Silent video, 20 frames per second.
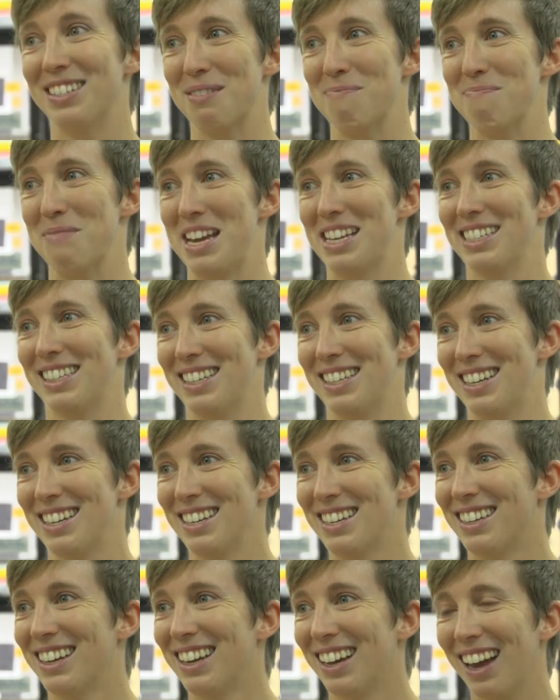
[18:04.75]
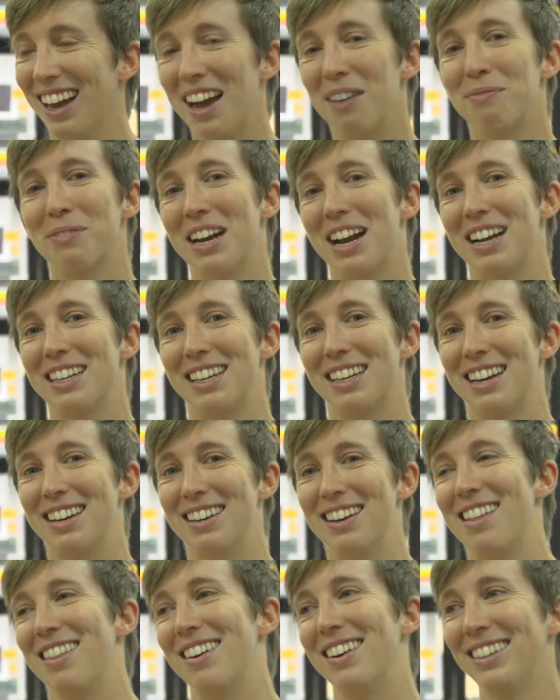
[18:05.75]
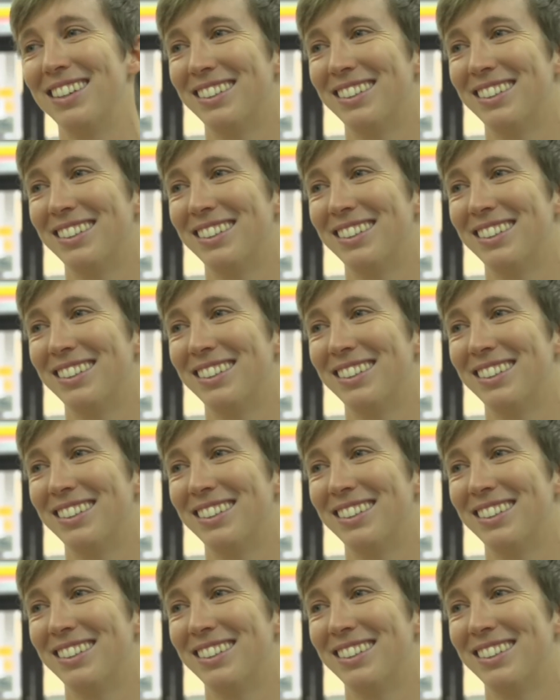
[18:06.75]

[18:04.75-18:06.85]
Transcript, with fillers: amazing. I'm gonna have to get another.